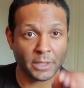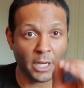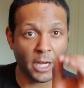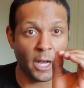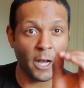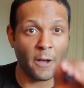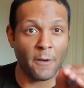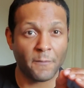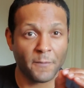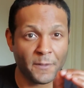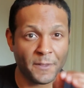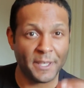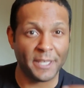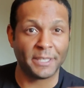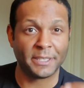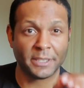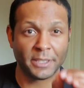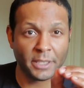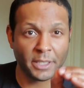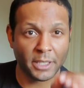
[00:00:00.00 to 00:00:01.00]
of
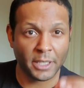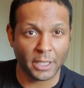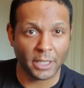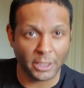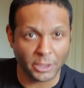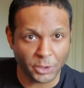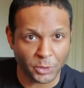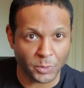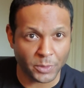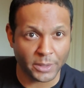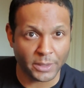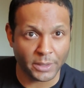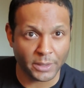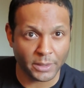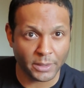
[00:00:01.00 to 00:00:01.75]
this country.